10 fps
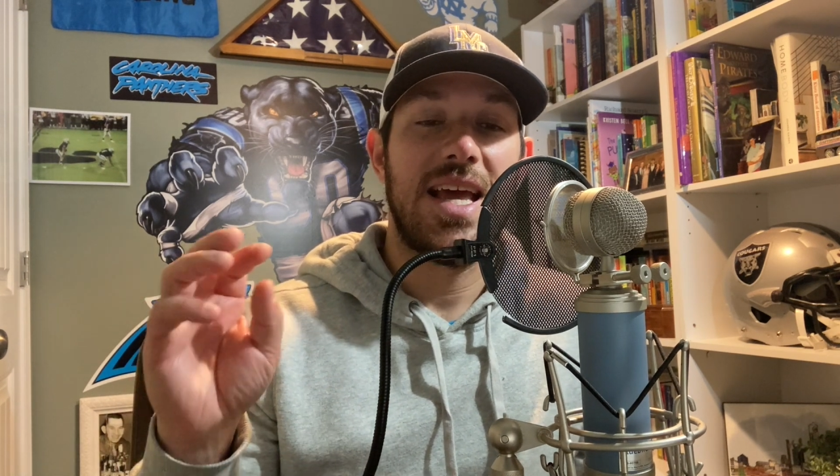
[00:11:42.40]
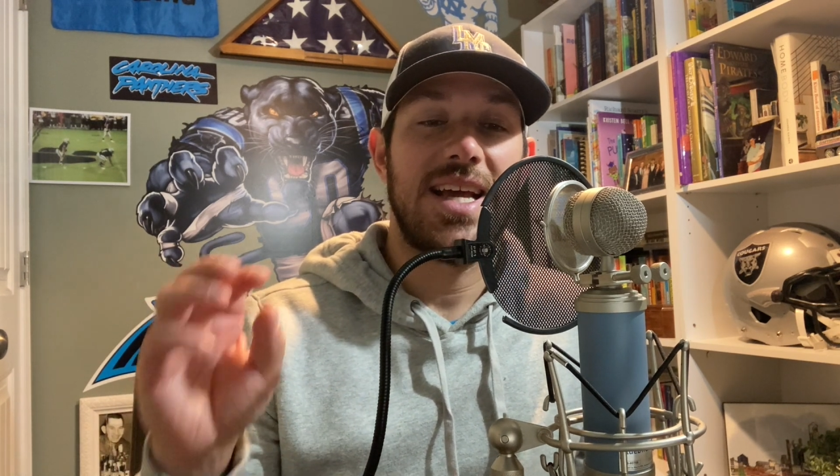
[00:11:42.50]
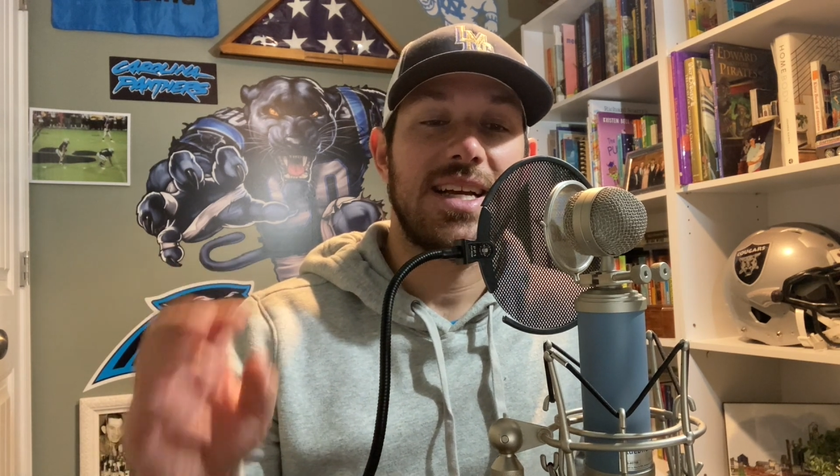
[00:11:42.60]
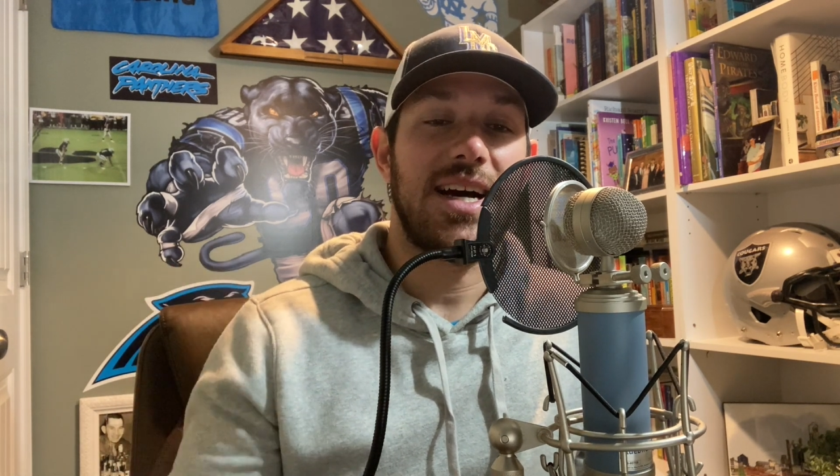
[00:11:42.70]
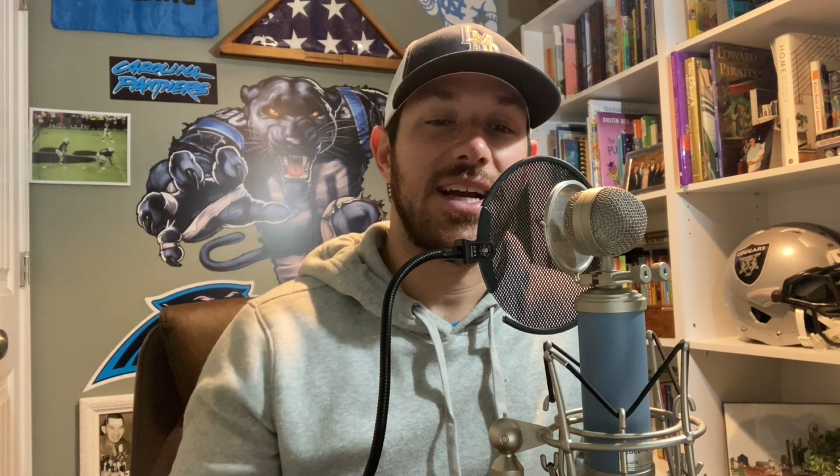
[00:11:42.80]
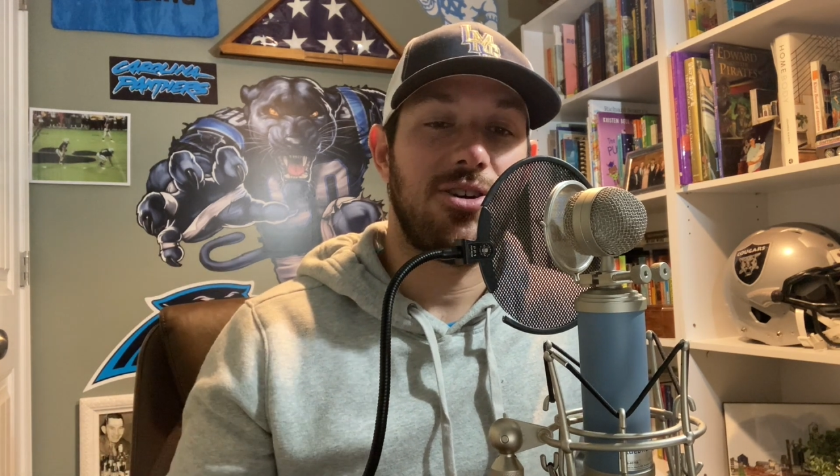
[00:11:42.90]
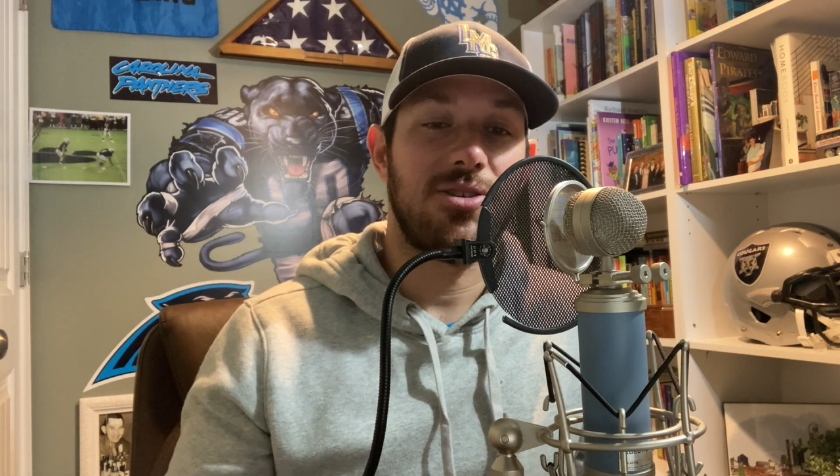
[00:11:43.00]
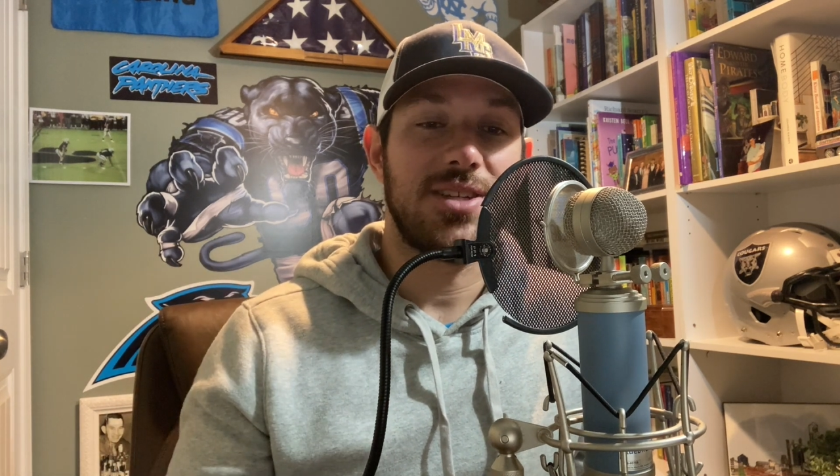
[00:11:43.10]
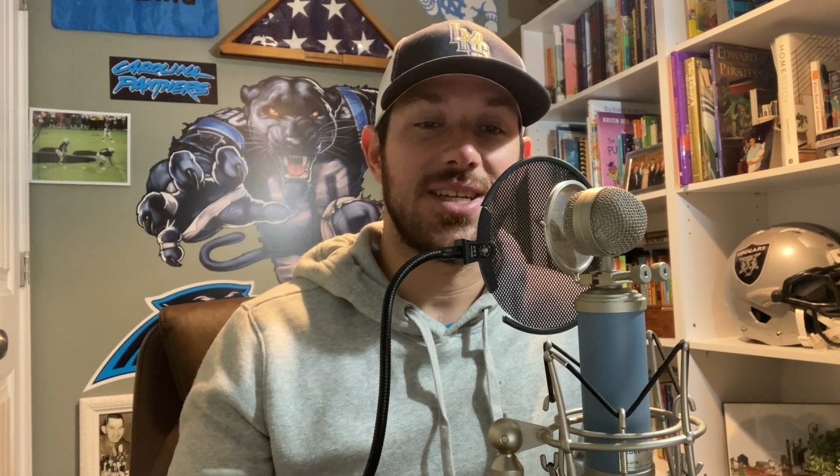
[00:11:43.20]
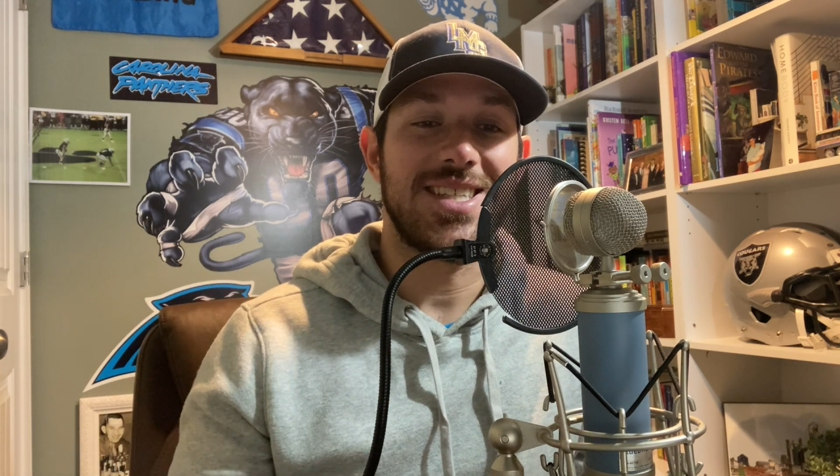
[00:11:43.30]
Kai
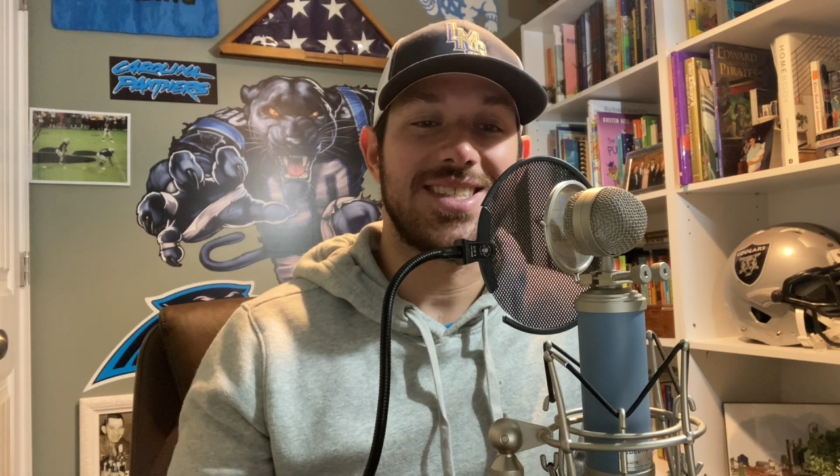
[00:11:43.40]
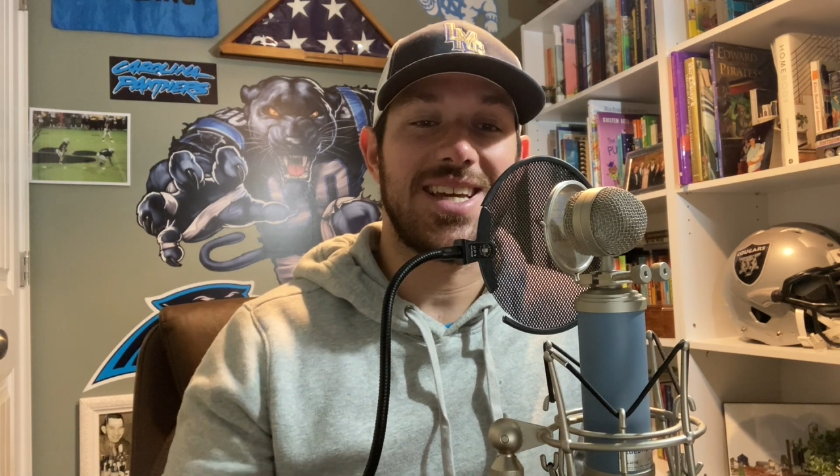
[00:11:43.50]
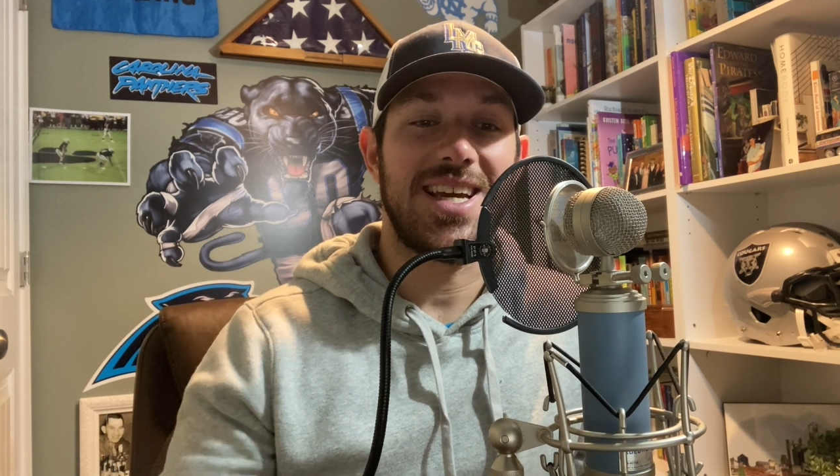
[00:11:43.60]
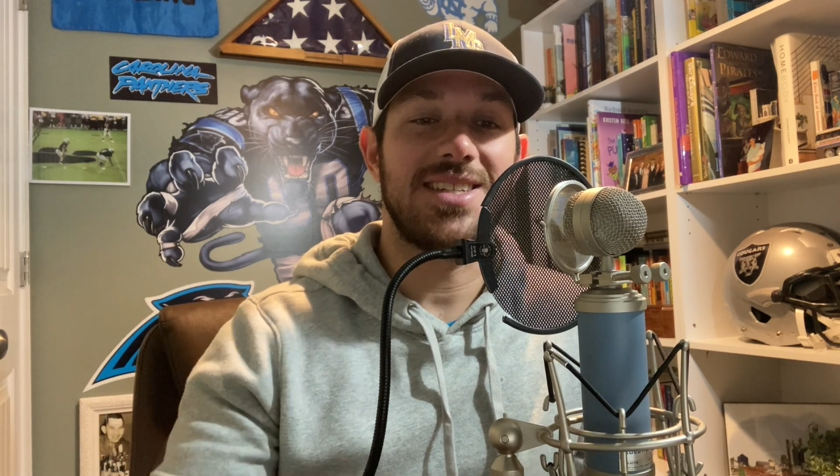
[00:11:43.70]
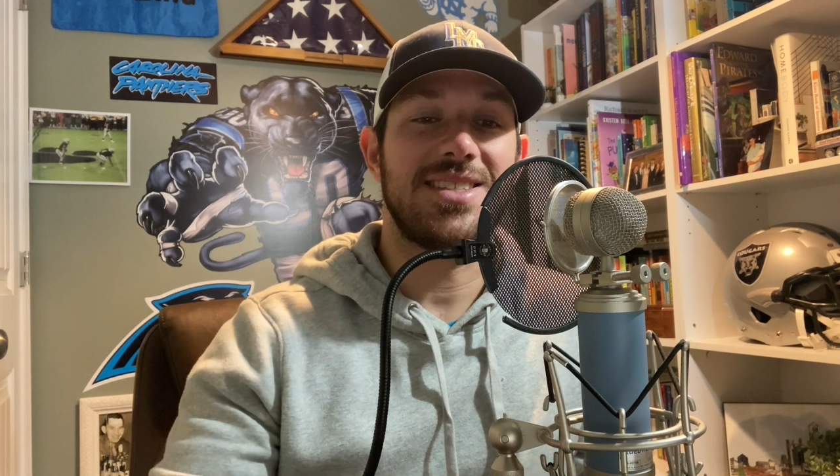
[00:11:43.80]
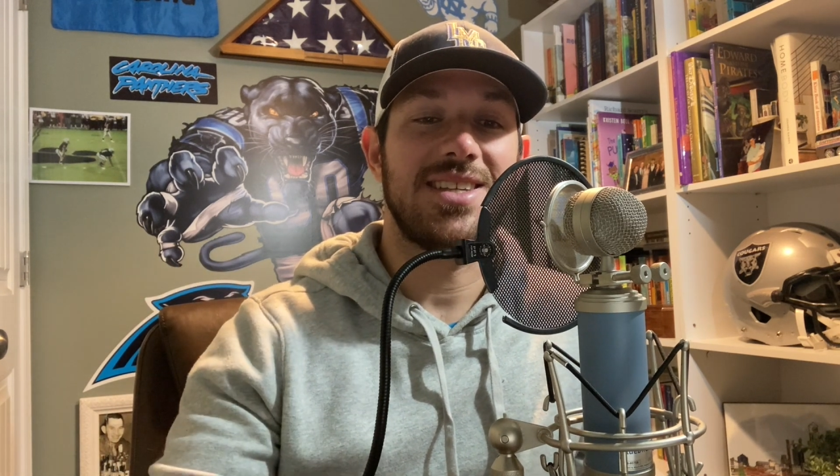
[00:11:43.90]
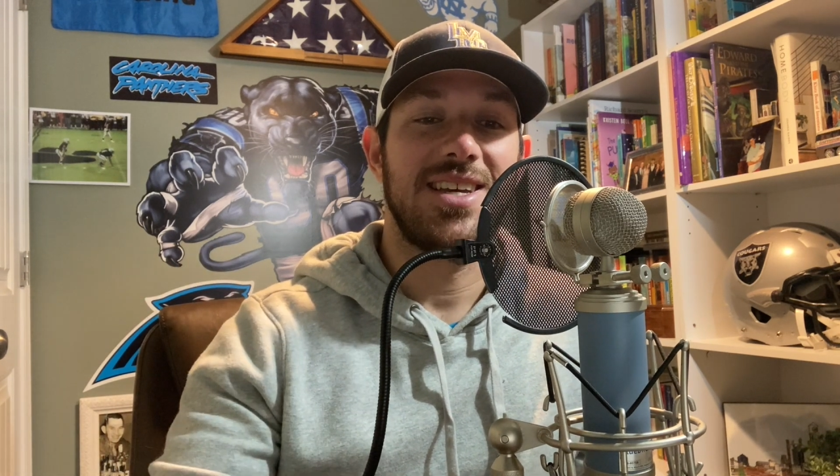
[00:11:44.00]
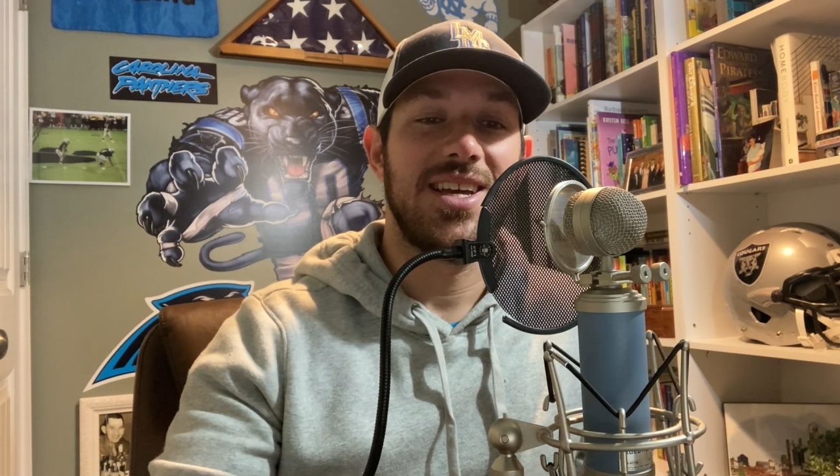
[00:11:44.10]
Harley of the Saints,